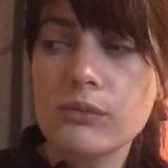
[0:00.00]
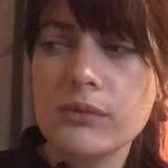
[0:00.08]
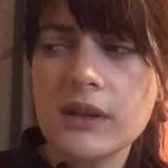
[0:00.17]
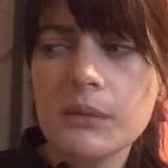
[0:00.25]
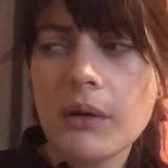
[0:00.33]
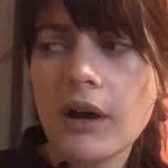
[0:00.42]

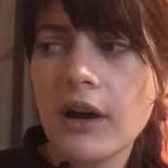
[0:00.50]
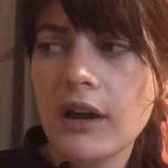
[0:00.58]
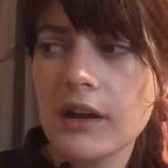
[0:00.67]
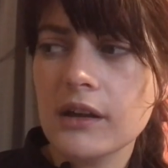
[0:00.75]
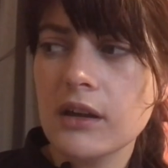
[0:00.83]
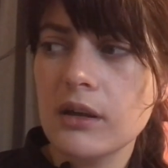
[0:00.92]

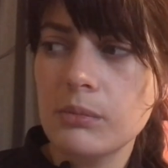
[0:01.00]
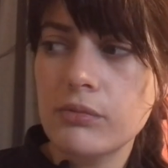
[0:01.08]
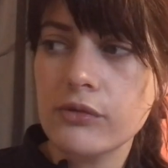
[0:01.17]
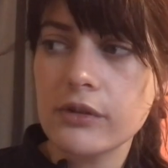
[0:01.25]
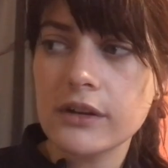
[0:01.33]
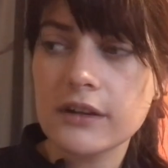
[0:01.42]
Reebok,
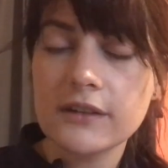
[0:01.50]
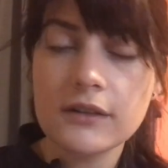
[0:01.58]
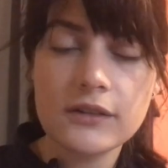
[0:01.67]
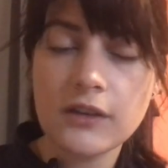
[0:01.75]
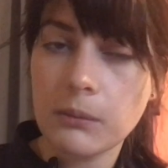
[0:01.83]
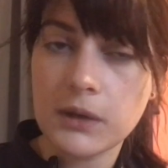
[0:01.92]
Brooks, there
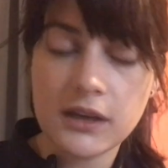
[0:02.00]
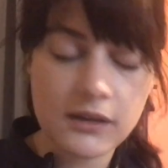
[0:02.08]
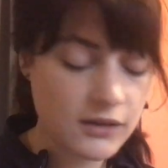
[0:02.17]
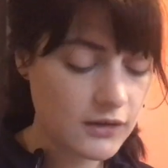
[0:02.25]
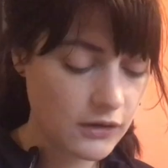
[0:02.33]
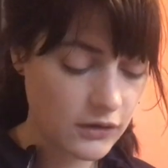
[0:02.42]

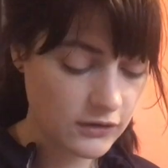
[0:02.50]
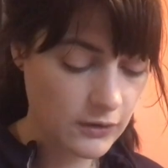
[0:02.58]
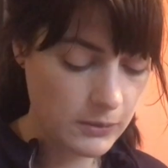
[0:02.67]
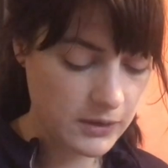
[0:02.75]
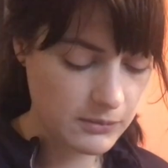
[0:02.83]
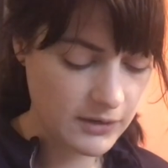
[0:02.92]
are so
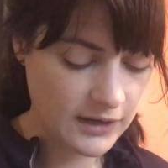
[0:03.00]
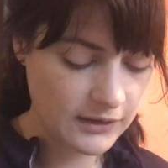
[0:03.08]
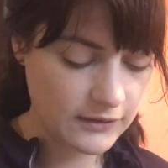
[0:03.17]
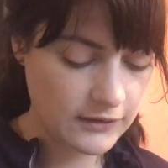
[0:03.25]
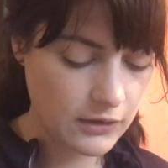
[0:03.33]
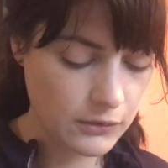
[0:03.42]
many
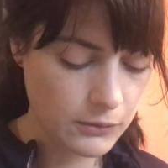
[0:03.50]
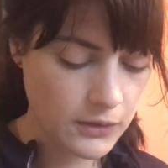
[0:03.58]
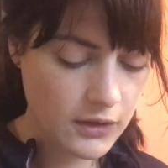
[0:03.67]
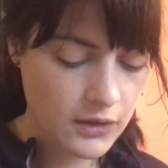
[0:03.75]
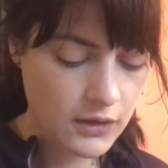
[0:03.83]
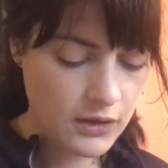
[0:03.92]
brands, so
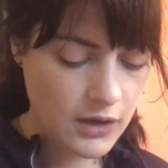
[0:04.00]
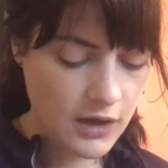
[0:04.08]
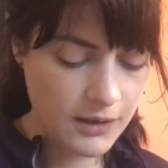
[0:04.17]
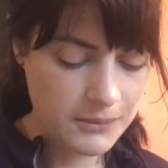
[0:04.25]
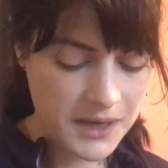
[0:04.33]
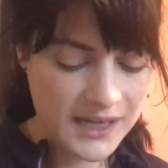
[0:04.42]

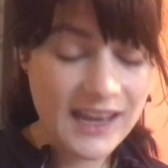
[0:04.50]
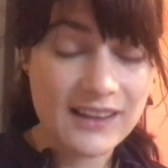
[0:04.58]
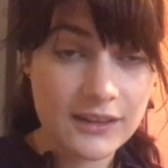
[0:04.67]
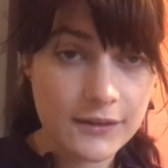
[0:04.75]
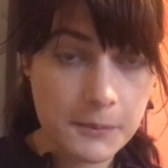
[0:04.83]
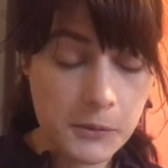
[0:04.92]
I can't
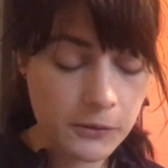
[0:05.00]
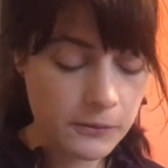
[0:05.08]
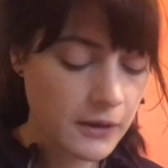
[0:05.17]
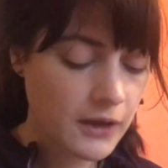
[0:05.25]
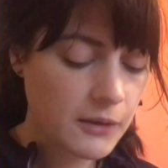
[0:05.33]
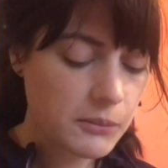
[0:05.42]
list them all.
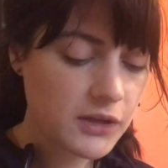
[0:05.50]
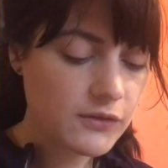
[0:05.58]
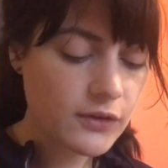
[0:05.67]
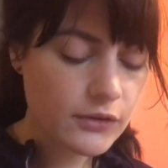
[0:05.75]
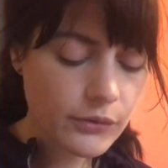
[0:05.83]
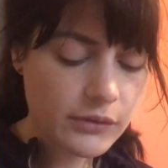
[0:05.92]
But if
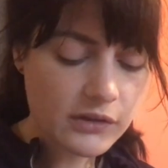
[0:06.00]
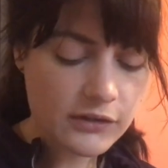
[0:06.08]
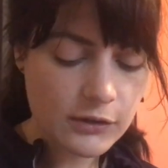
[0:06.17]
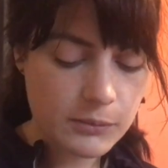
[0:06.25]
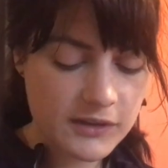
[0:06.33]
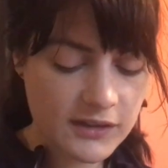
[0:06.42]
you're loyal
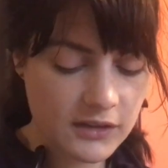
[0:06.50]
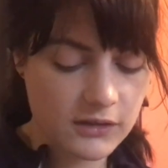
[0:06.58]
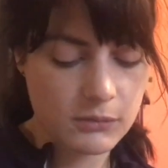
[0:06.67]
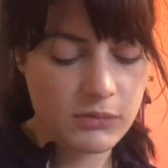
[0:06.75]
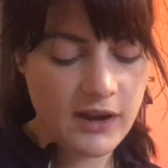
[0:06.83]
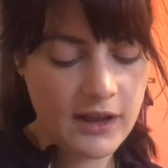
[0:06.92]
to a particular
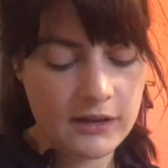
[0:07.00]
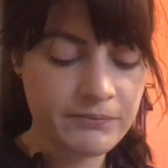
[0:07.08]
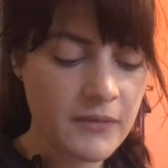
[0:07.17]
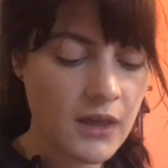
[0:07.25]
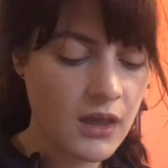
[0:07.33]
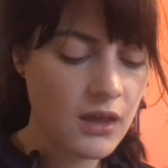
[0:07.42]
brand,
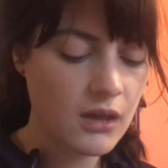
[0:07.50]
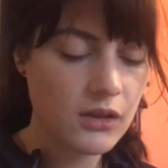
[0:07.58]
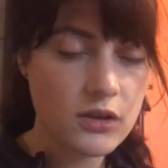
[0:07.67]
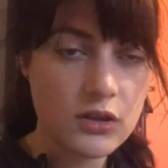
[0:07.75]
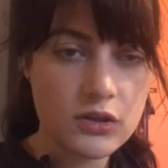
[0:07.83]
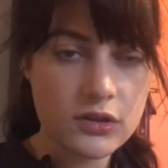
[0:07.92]

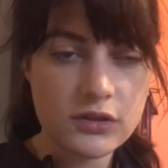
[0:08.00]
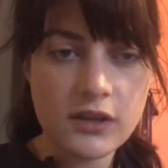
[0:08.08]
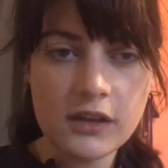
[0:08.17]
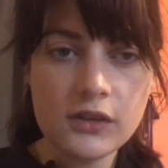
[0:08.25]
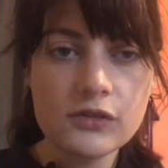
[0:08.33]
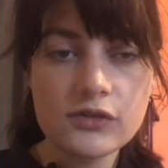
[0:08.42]
they
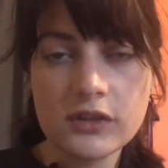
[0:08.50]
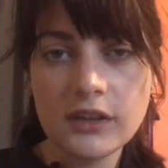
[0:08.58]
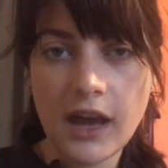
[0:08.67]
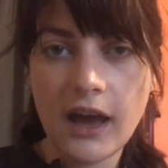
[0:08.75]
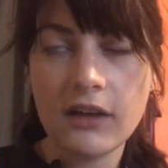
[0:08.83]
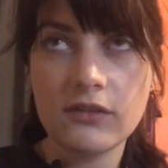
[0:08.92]
usually
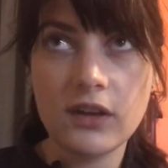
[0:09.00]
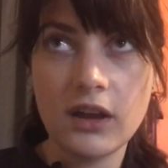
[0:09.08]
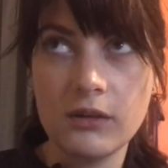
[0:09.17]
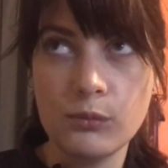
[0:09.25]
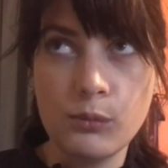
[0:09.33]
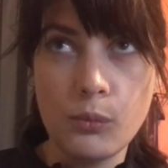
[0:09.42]
have
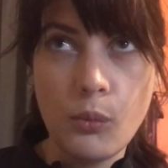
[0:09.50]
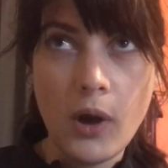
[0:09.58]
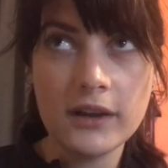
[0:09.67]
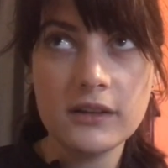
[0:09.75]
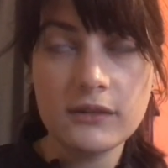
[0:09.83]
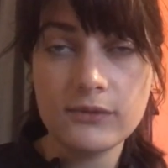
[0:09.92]
a
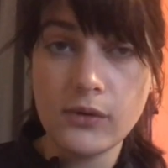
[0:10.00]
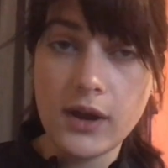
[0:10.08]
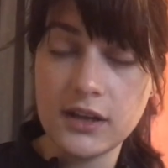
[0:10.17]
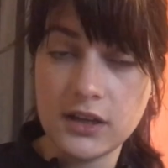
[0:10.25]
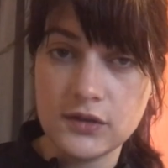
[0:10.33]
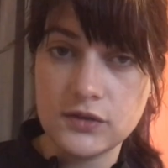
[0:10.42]
wide enough
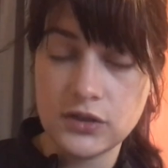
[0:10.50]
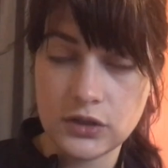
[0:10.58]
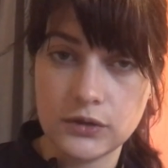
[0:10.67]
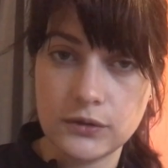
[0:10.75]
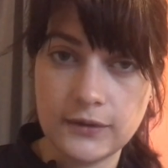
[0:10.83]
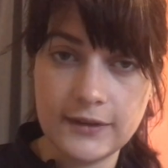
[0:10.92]
variety of
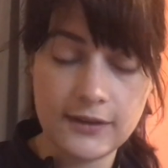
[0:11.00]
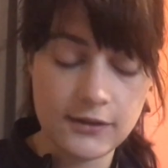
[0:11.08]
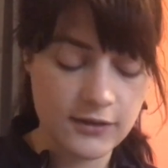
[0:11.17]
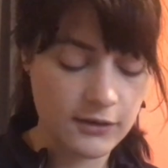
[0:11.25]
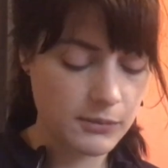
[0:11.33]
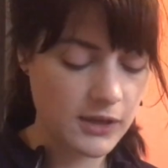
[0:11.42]
shoes
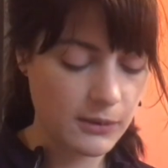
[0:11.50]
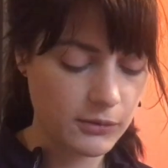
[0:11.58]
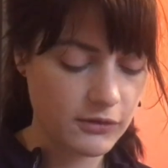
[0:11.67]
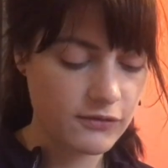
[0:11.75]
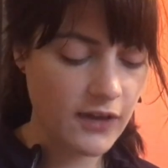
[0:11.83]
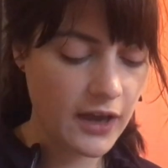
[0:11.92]
to be able
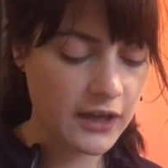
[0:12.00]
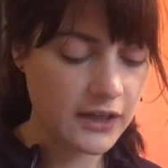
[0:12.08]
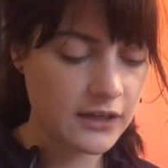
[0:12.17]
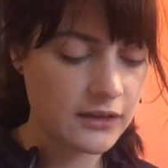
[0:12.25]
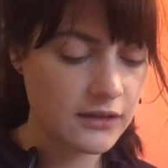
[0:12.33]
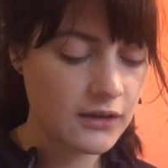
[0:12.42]
to
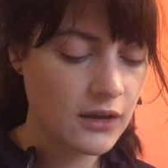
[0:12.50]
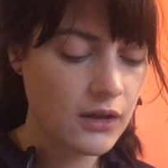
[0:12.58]
find